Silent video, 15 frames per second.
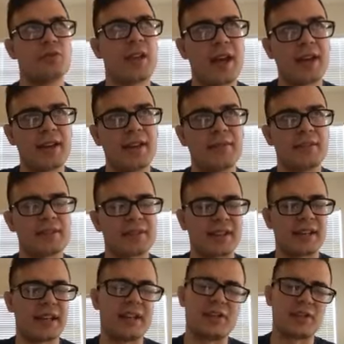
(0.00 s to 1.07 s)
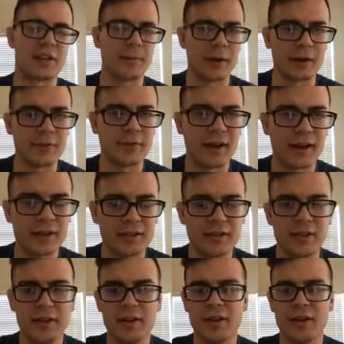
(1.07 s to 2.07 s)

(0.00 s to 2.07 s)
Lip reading: that if it's like an HTML file,